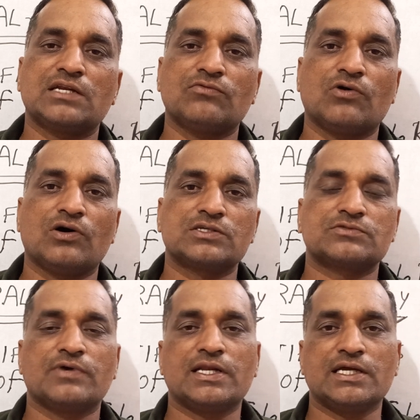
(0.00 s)
son
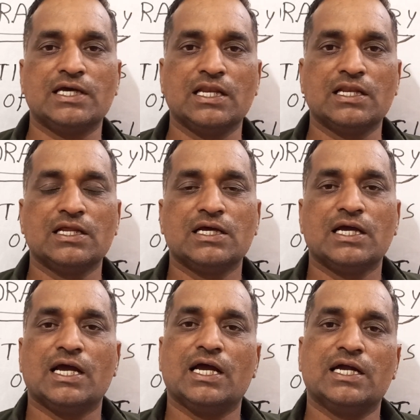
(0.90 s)
was very ill
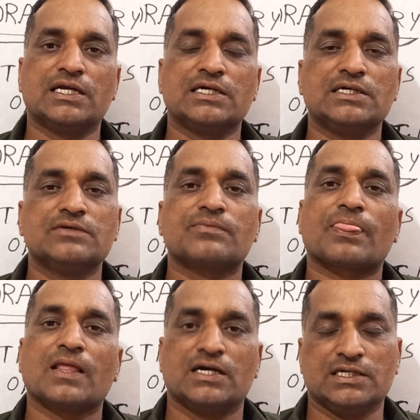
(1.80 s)
and
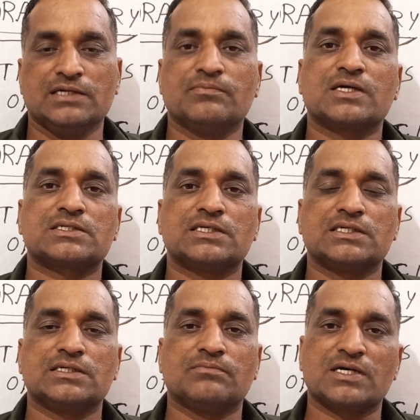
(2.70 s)
he
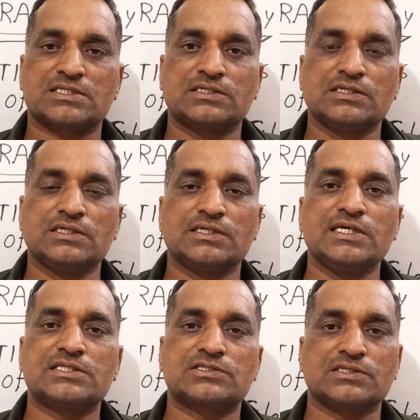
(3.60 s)
must
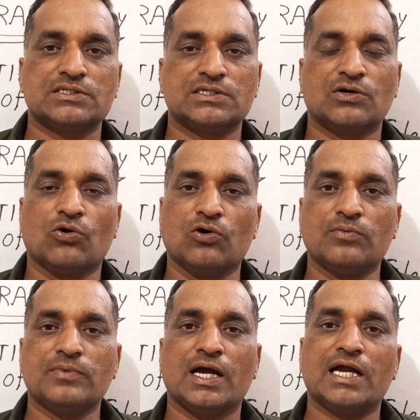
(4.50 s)
reach
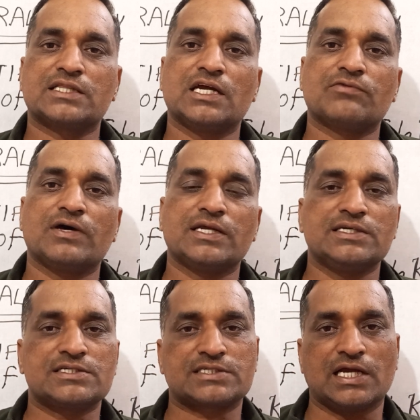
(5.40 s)
home at that
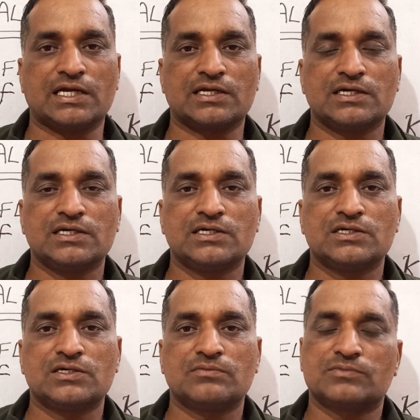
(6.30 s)
very instant.
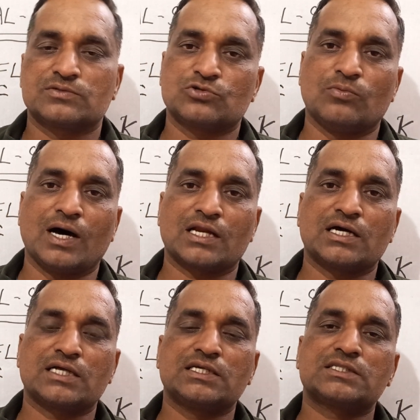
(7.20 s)
So
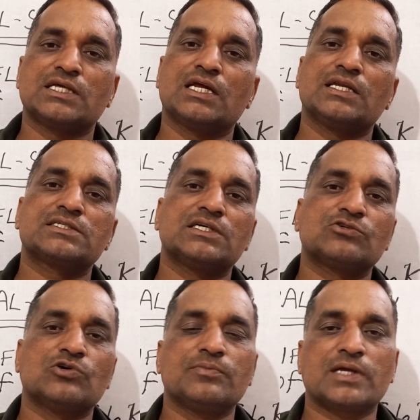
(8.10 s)
Balgangadhar Tilak
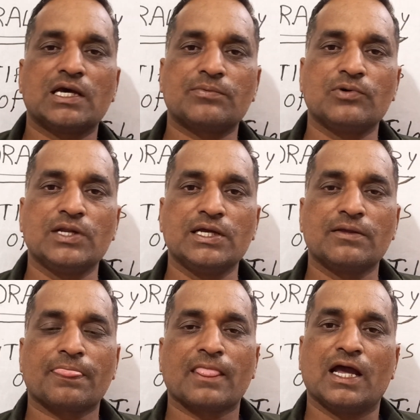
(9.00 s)
listened to him
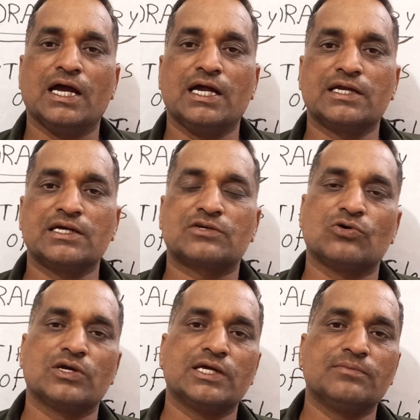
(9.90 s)
carefully and
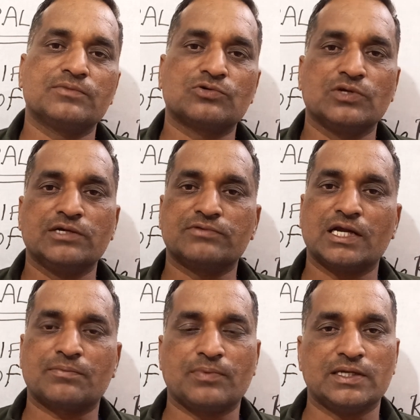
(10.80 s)
told him to leave
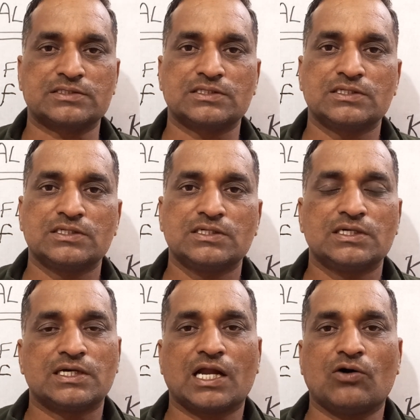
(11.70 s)
that place.
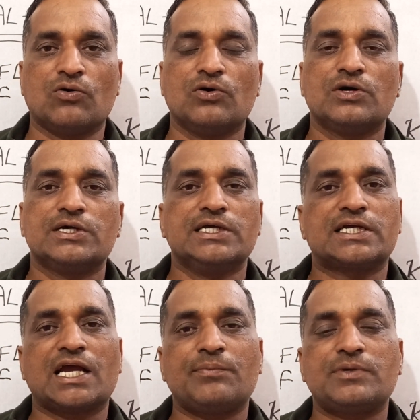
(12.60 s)
Now
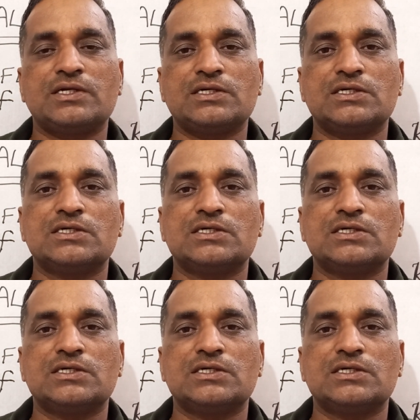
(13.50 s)
he kept